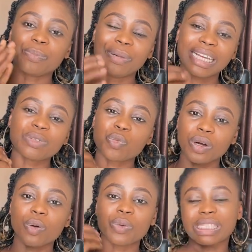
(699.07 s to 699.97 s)
blend
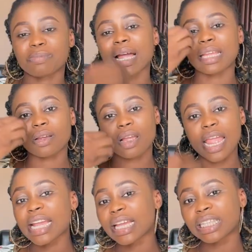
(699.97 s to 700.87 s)
well with my
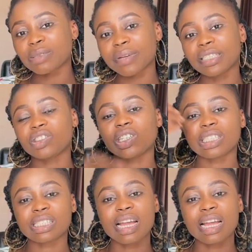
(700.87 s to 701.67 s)
engagement dress